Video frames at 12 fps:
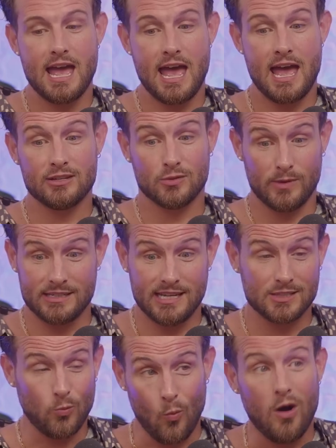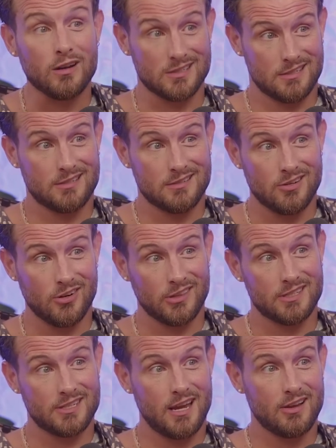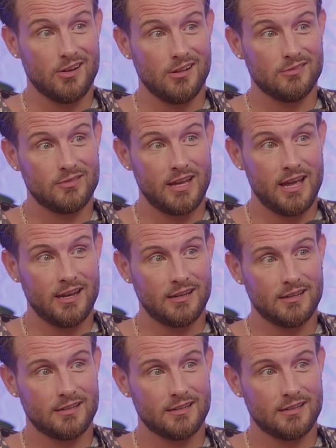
And so we had sex once during the cycle, and